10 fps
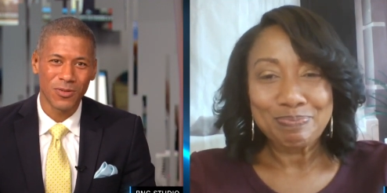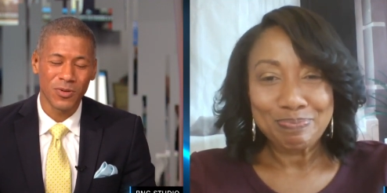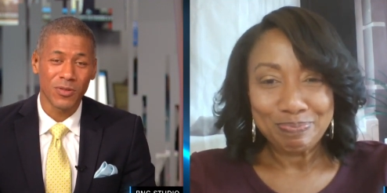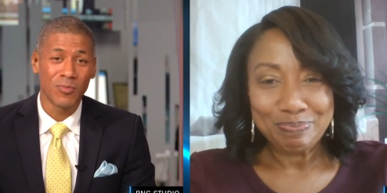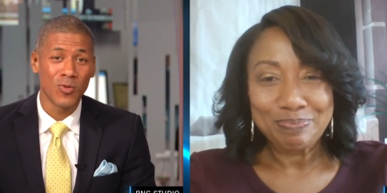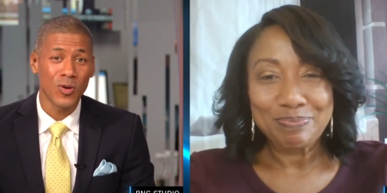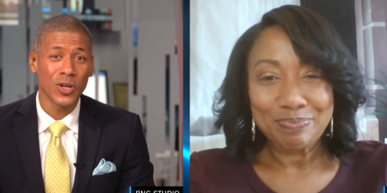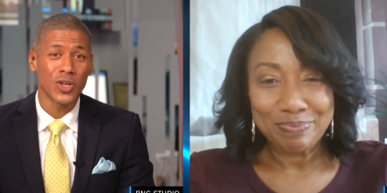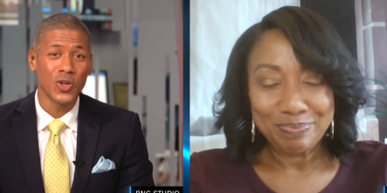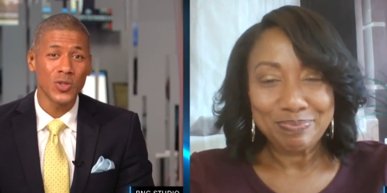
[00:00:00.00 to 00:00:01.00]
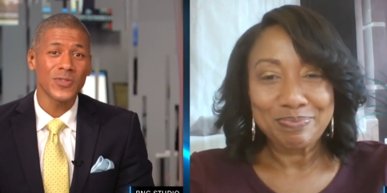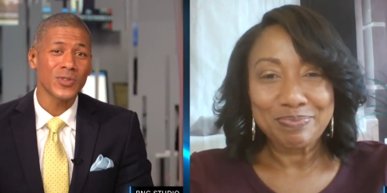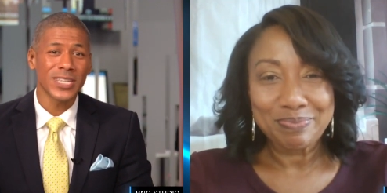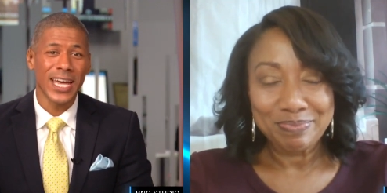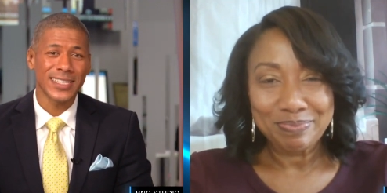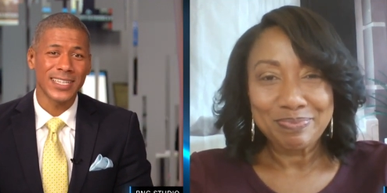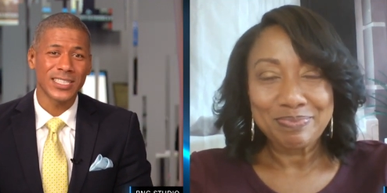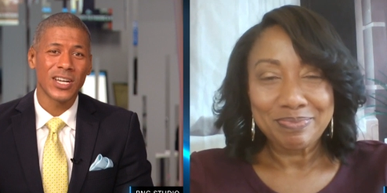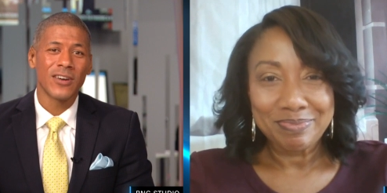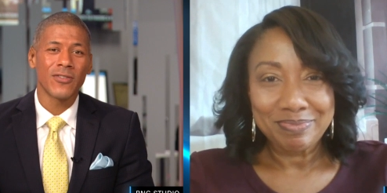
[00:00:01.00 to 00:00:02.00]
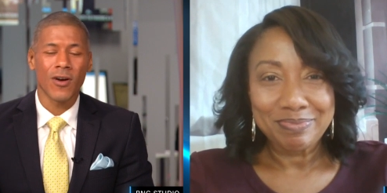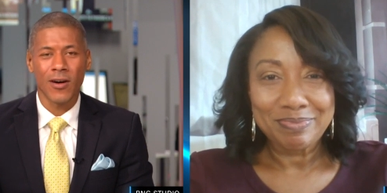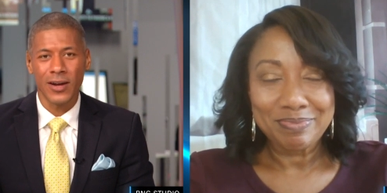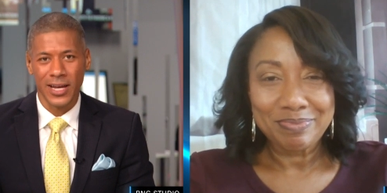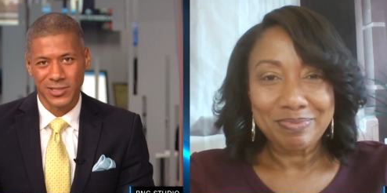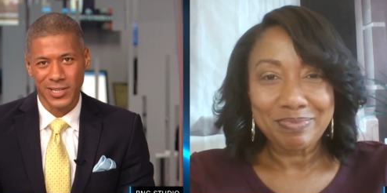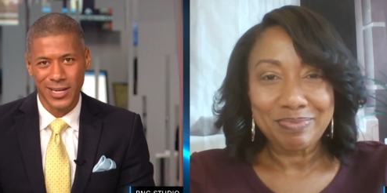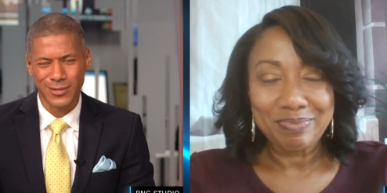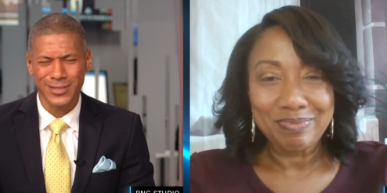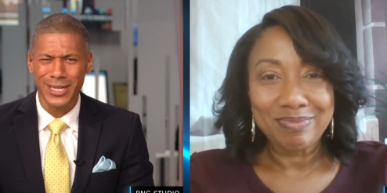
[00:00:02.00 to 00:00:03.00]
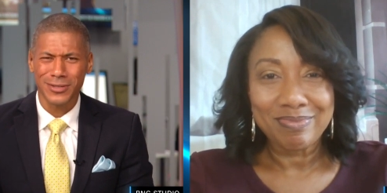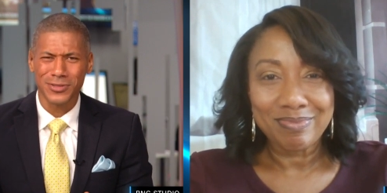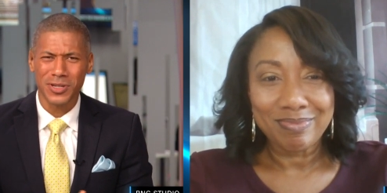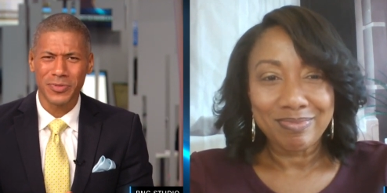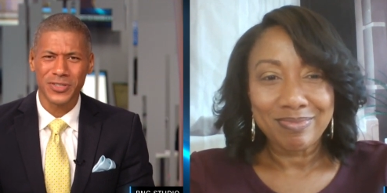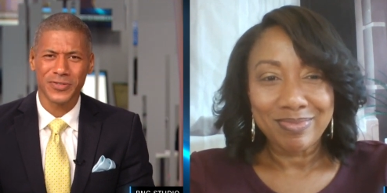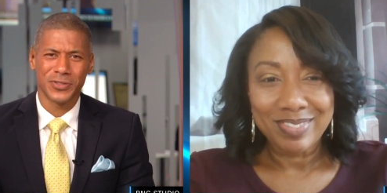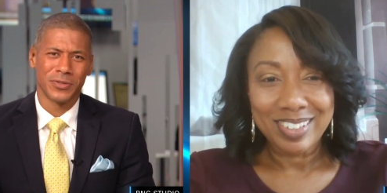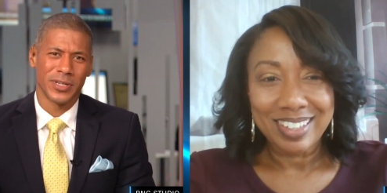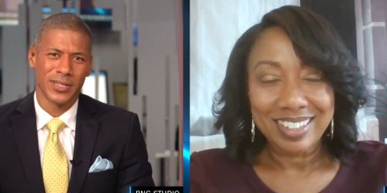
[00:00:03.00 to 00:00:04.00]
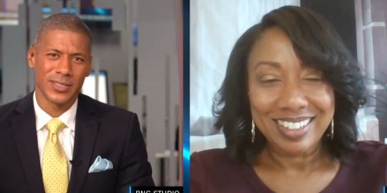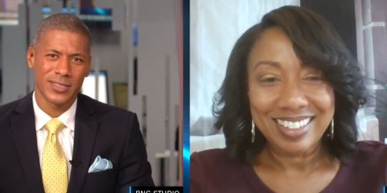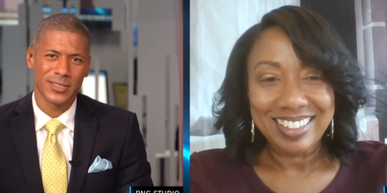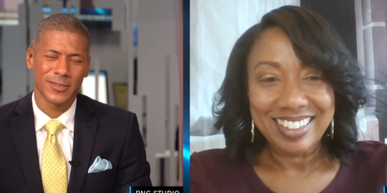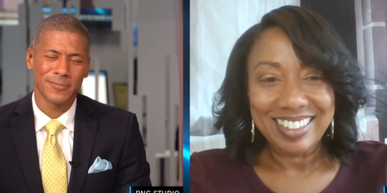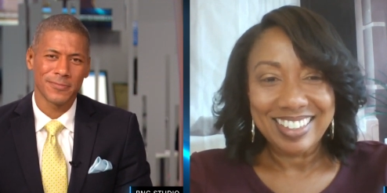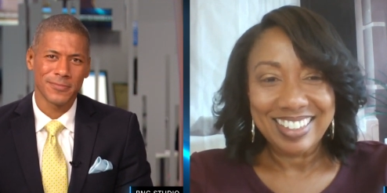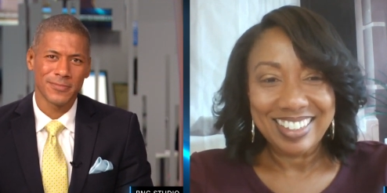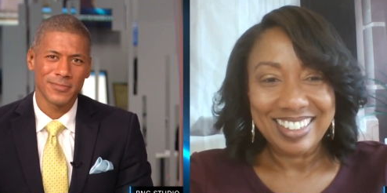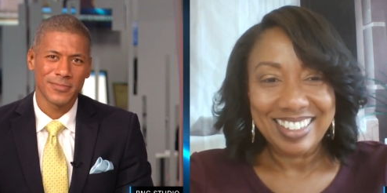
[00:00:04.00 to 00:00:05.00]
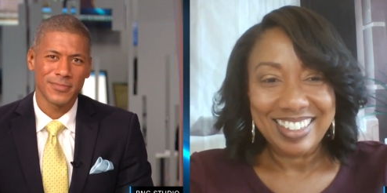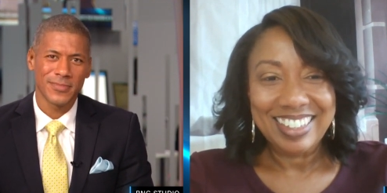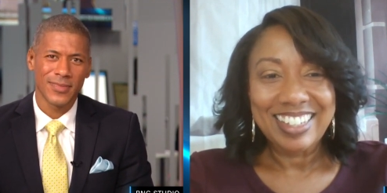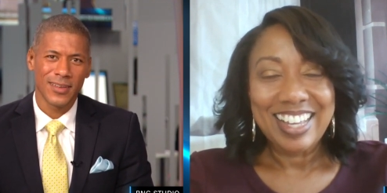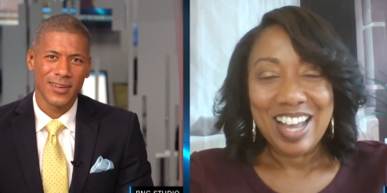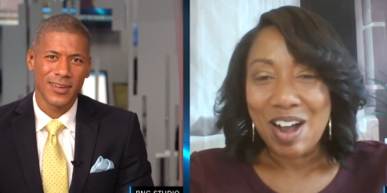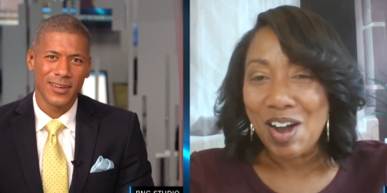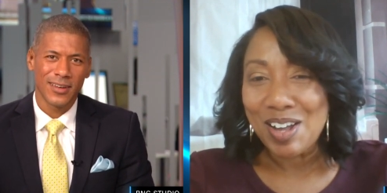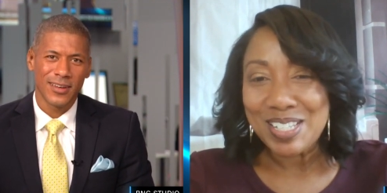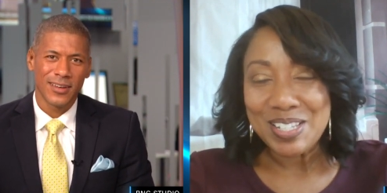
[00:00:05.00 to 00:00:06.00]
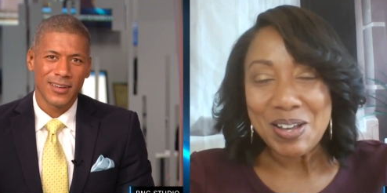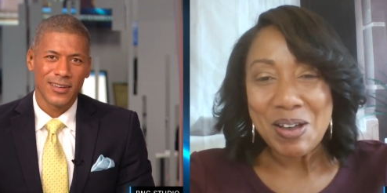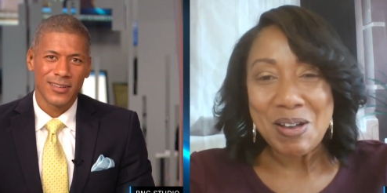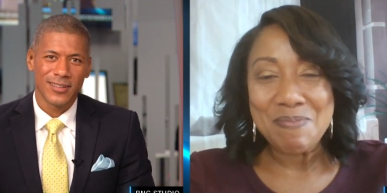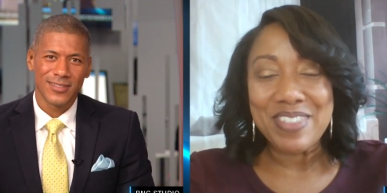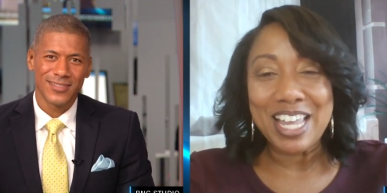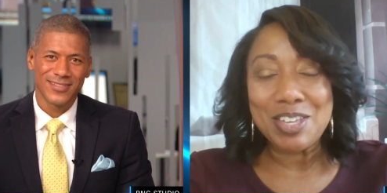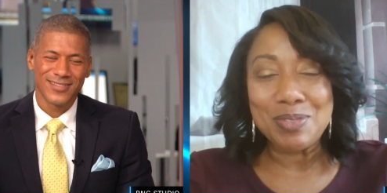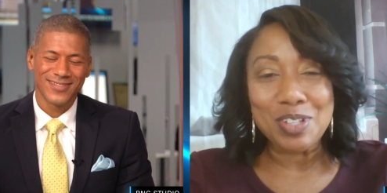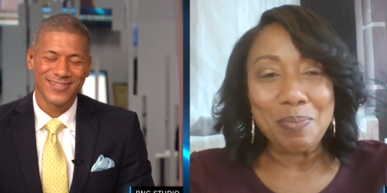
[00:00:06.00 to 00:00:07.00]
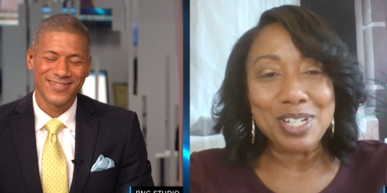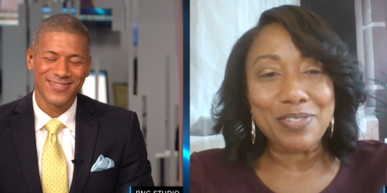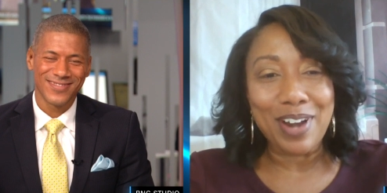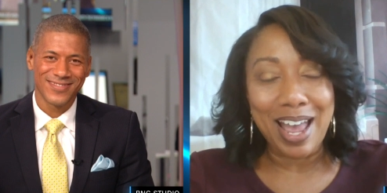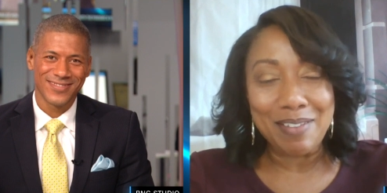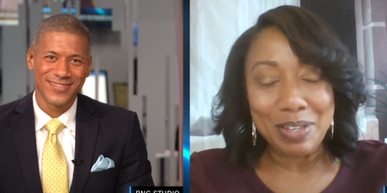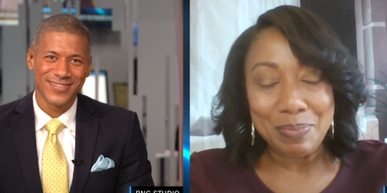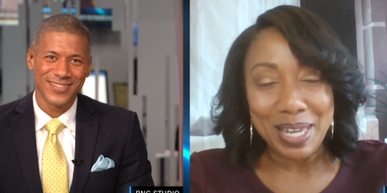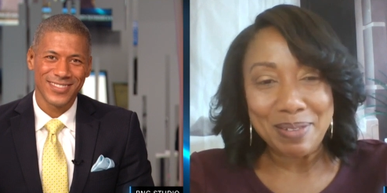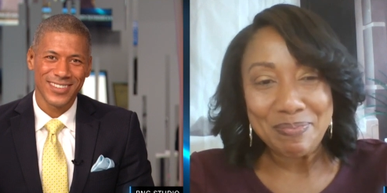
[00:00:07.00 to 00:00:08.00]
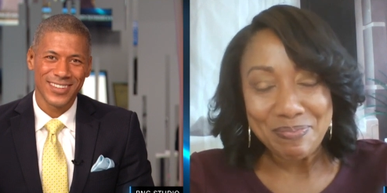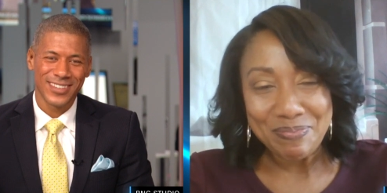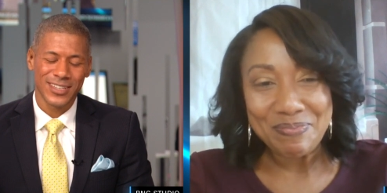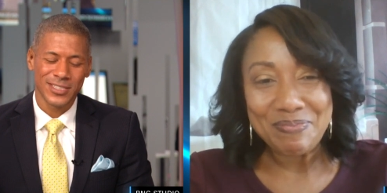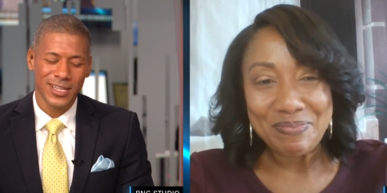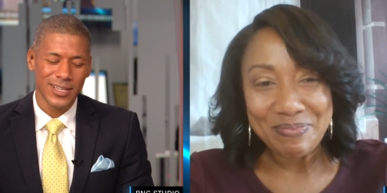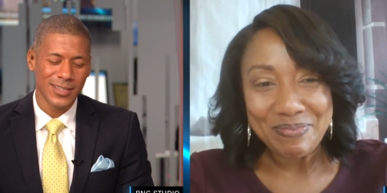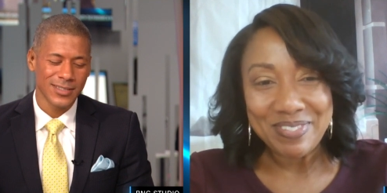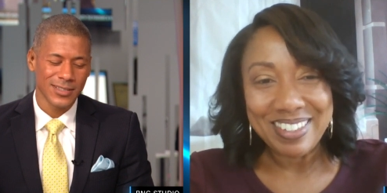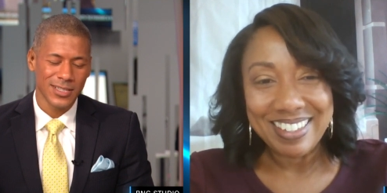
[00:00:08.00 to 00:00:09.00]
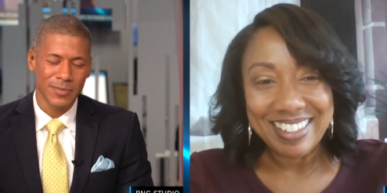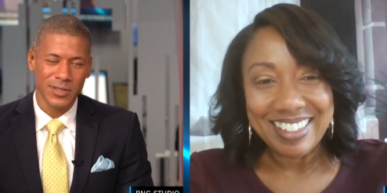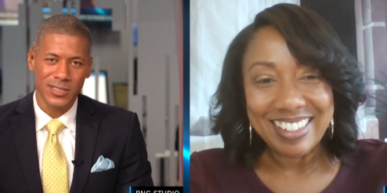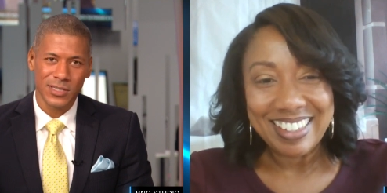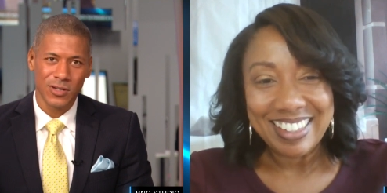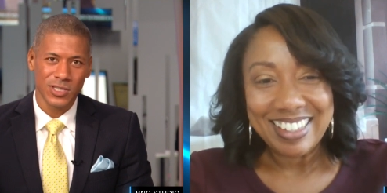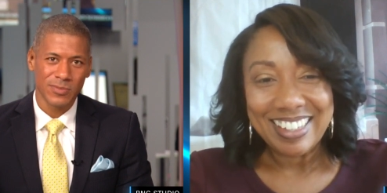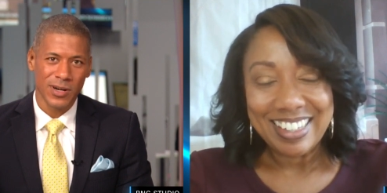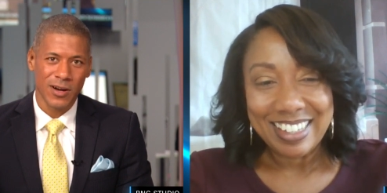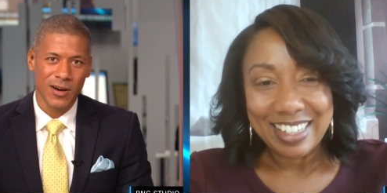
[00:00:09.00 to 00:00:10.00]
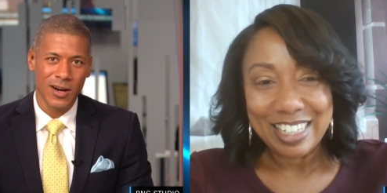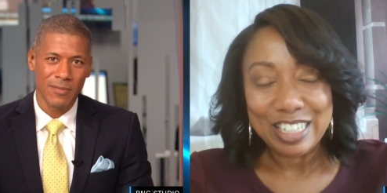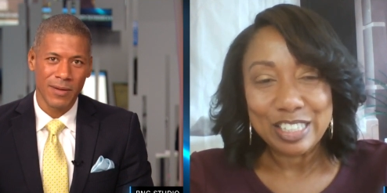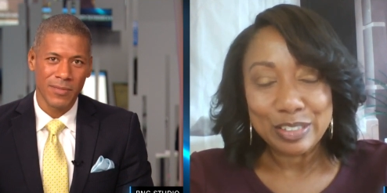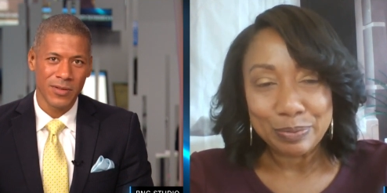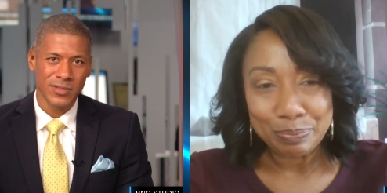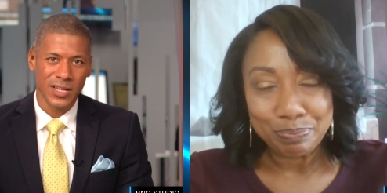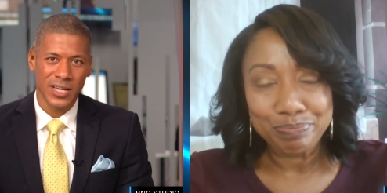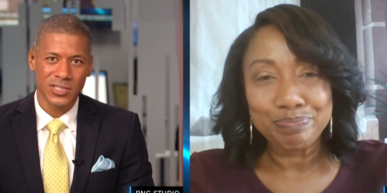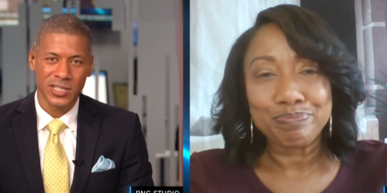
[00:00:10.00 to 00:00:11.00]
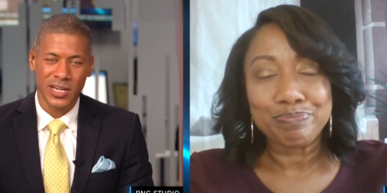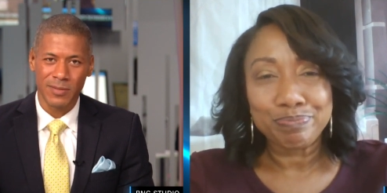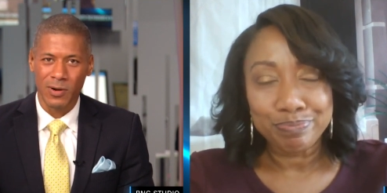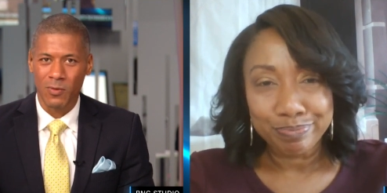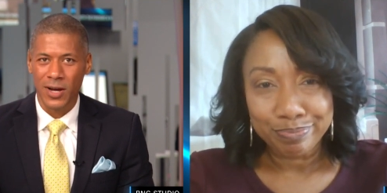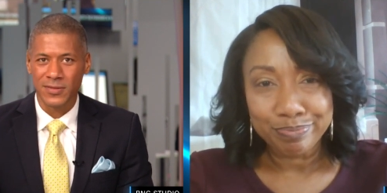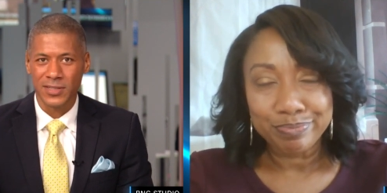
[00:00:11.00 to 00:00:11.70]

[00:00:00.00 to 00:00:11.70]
Speaker 1: with more useful tactics for our educators. Thank you so much for joining us.
Speaker 2: Awesome. Thank you so much for having me.
Speaker 1: Now, Schellie, this is something that's close to my heart. My mother's an educator, my wife's